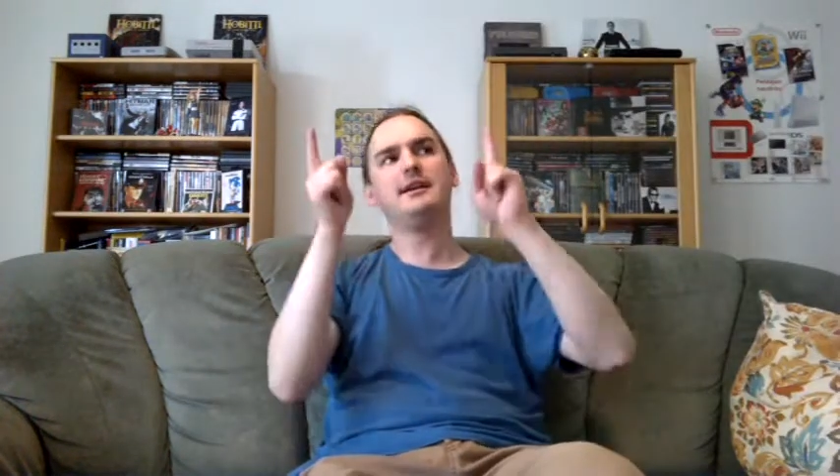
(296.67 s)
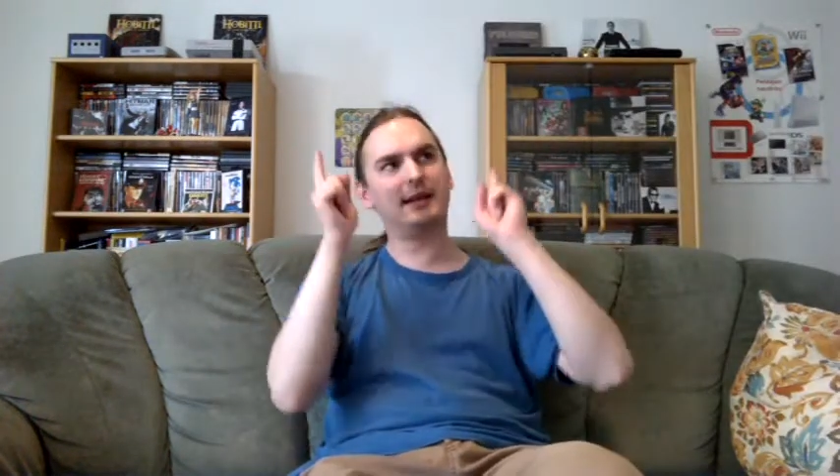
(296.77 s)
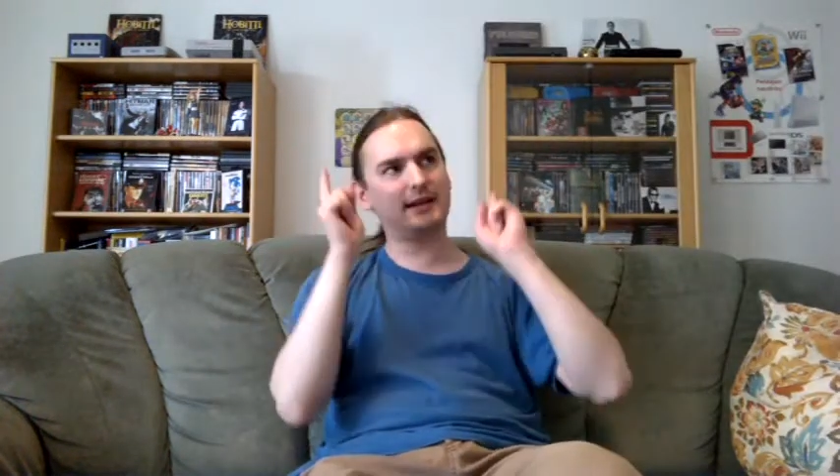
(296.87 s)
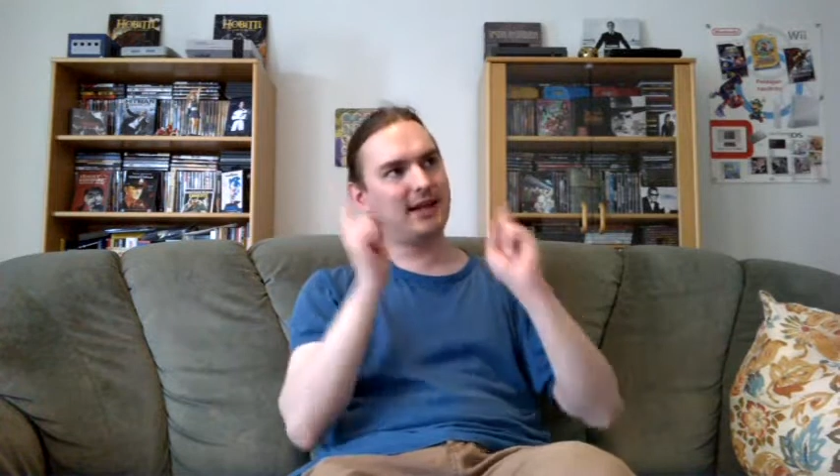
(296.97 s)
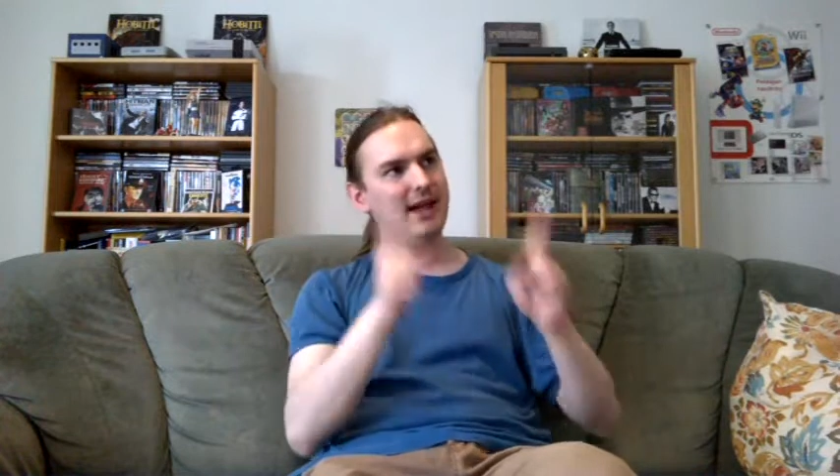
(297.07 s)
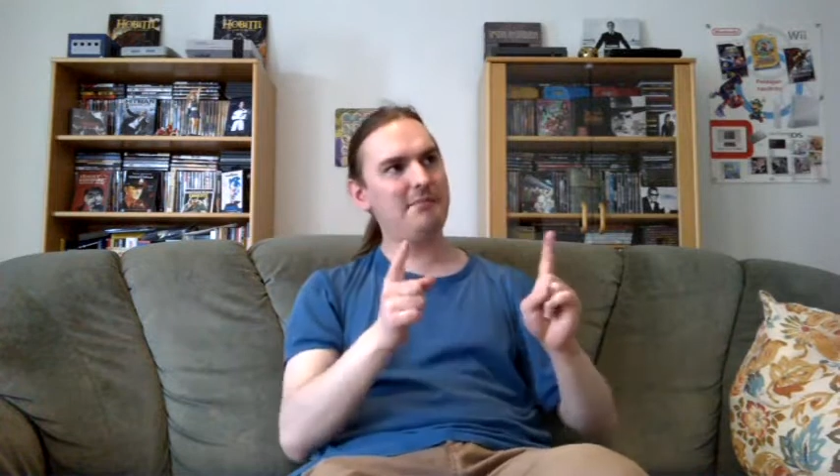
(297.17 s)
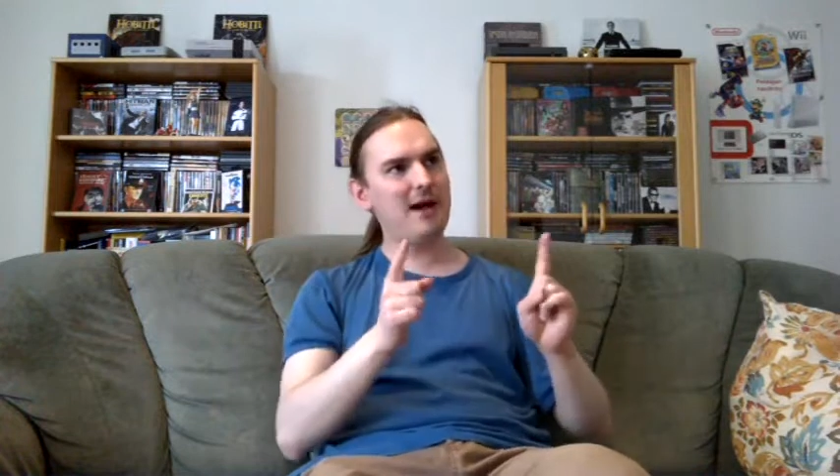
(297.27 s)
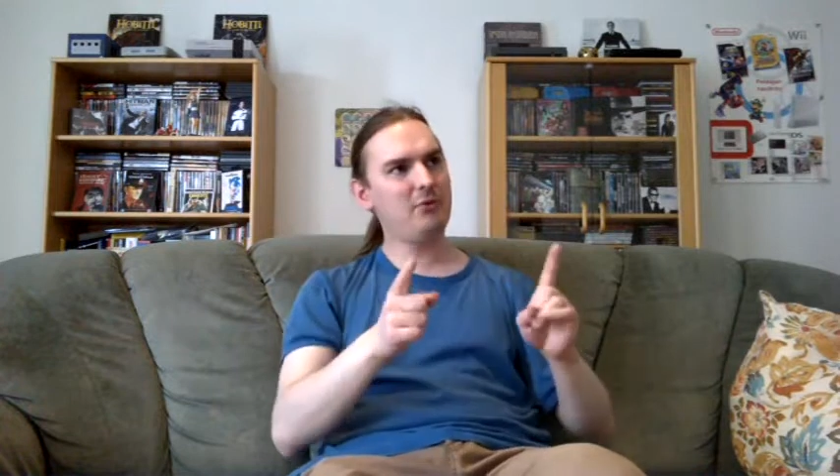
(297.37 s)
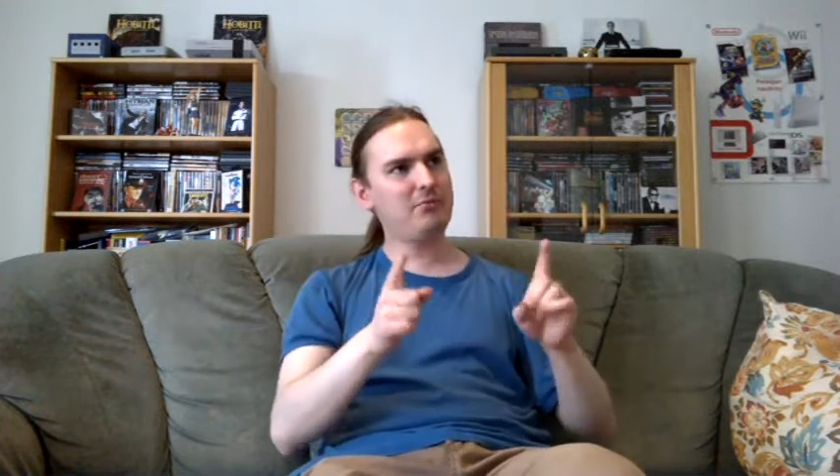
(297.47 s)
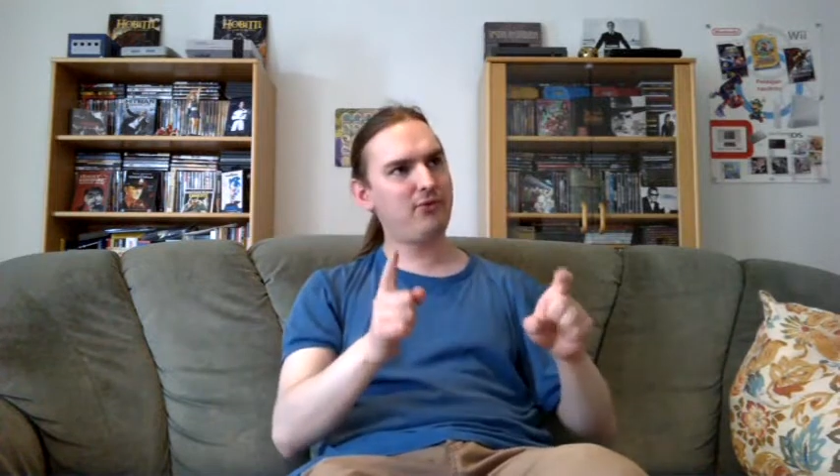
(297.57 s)
that came
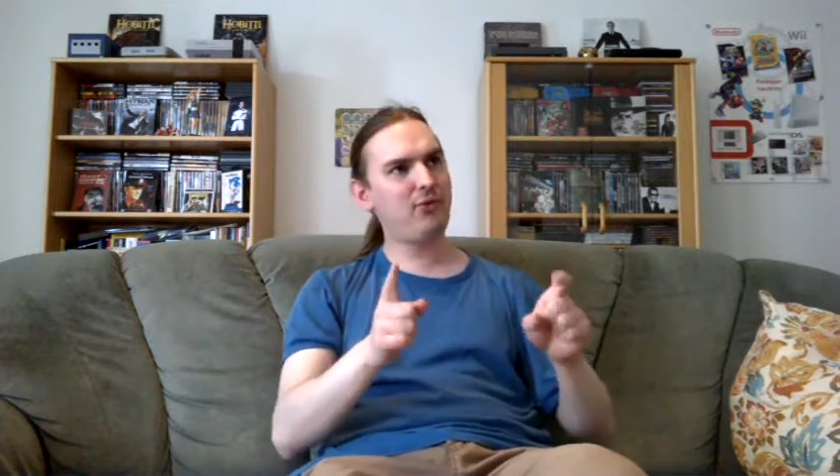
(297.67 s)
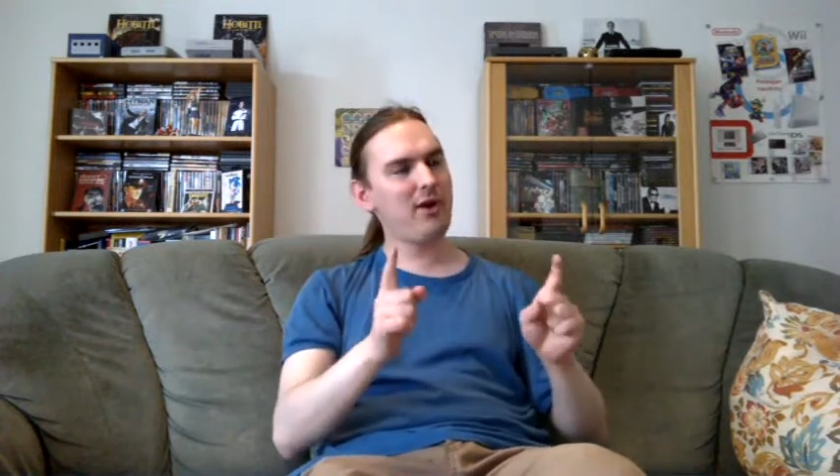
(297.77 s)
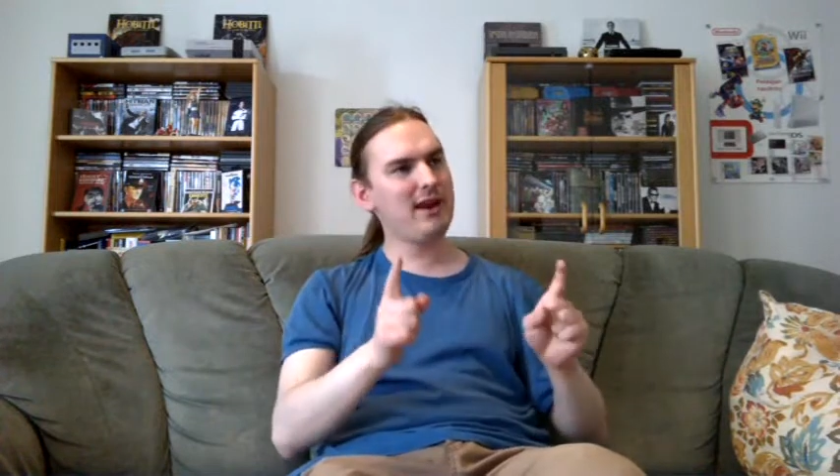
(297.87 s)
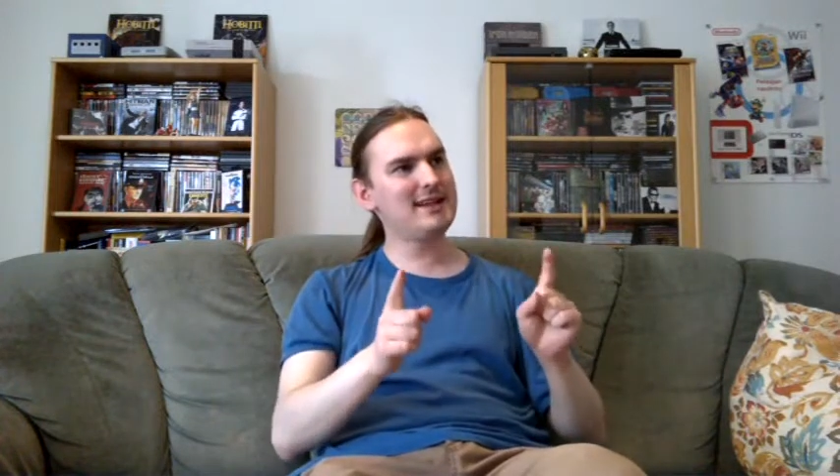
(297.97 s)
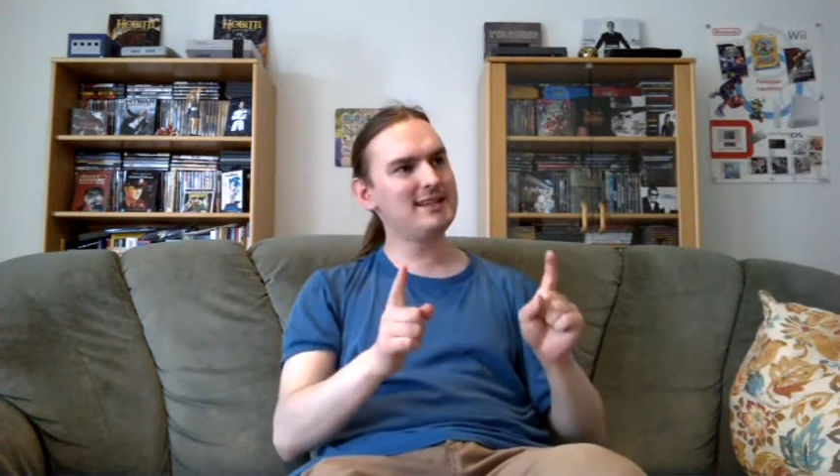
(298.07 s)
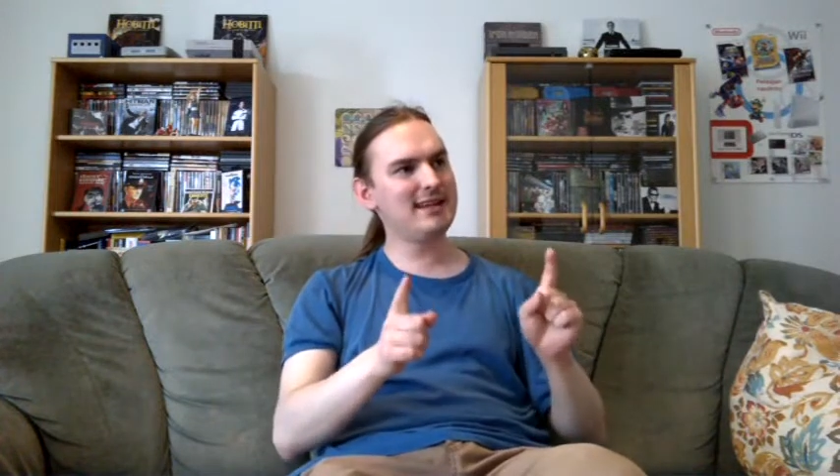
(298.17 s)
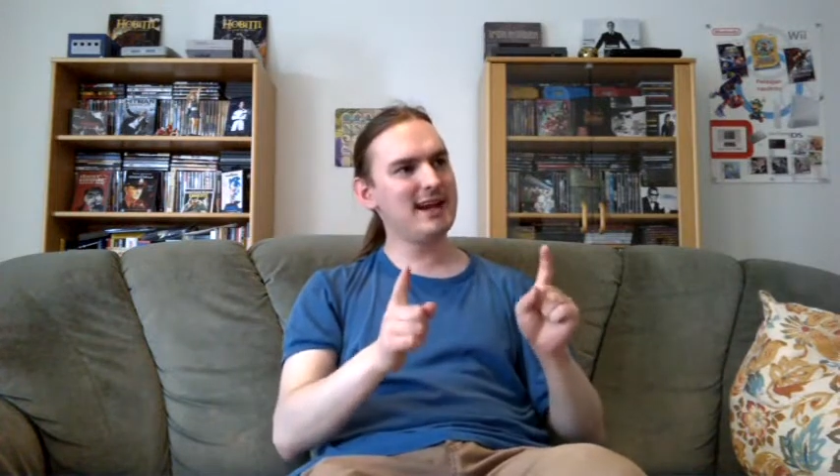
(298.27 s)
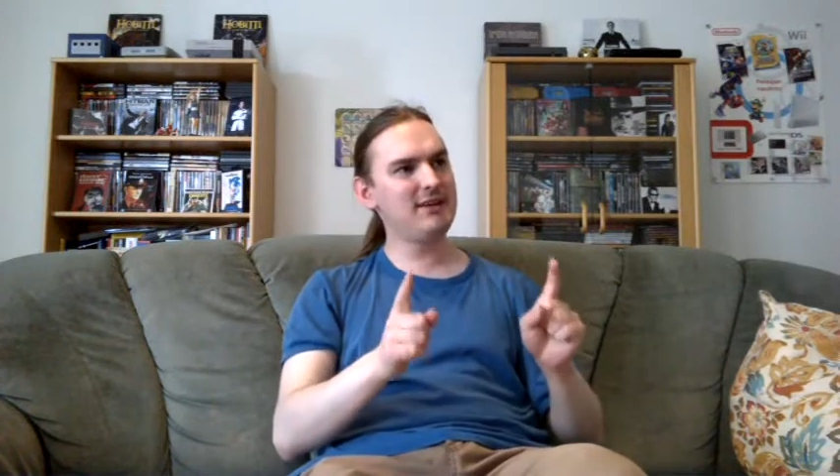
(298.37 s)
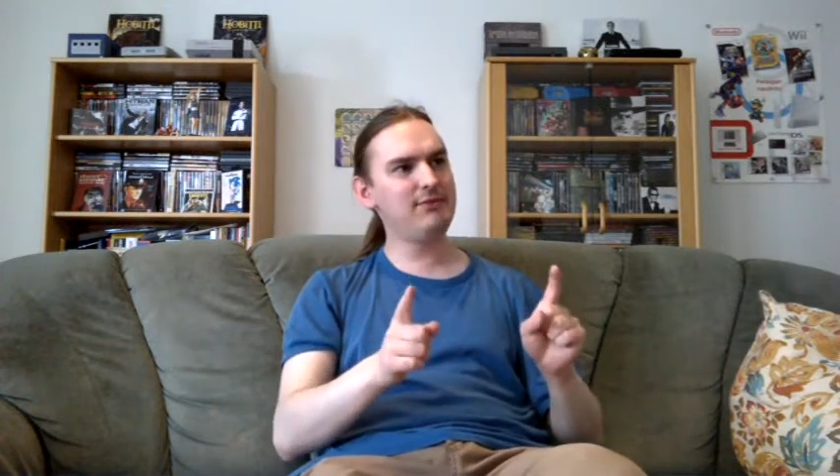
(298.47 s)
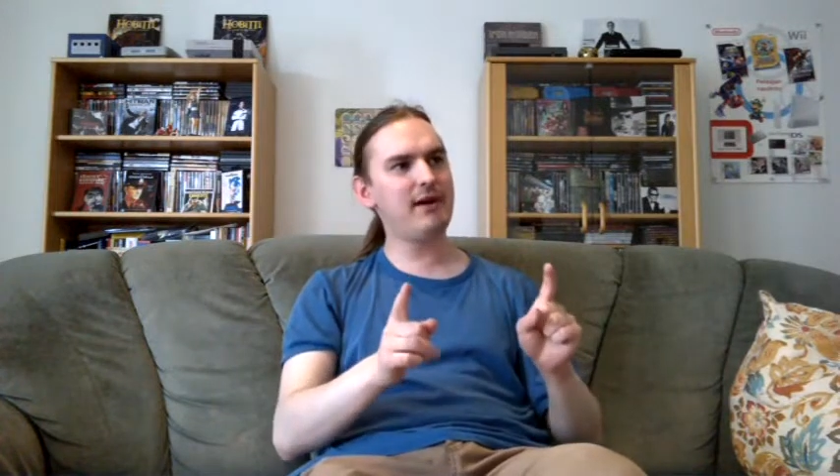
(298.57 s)
out before
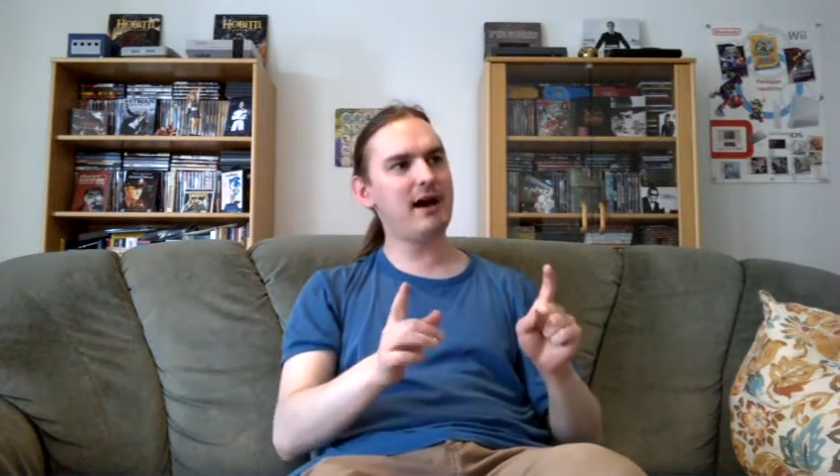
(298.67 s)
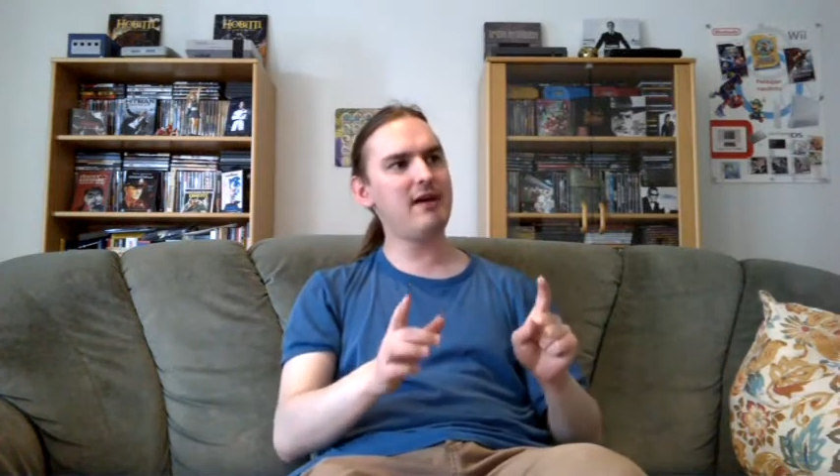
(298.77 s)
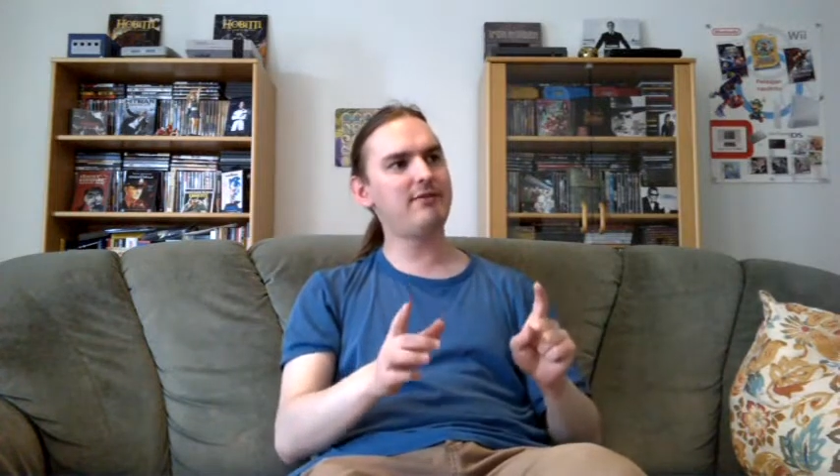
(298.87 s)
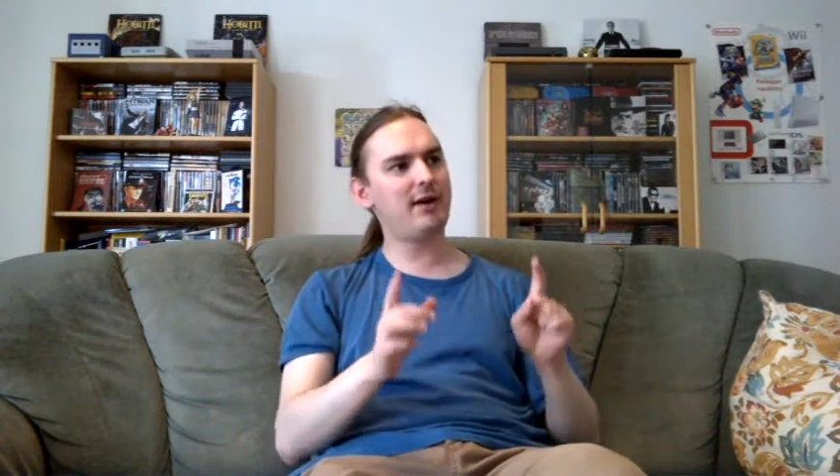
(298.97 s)
1995